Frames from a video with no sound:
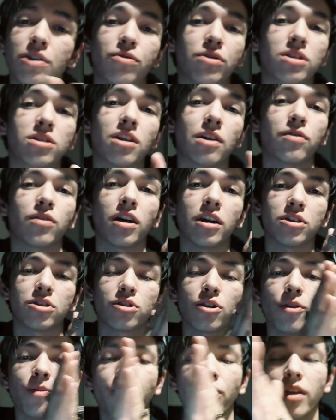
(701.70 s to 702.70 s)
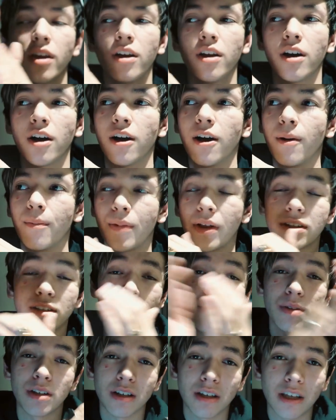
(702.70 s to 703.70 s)
of different stuff, guys, so that's
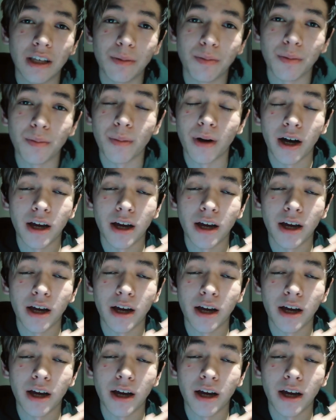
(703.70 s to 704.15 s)
something to keep in